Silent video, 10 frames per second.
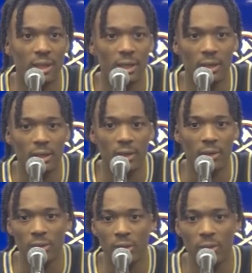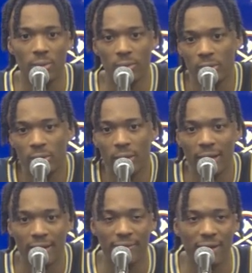And you know, I
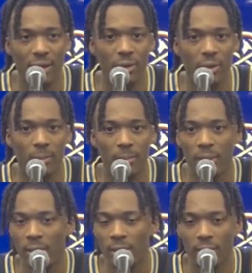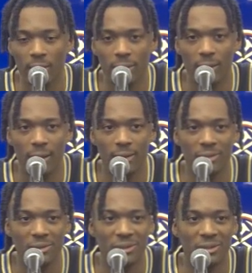got a foul on him, and you know, I got a, you know, a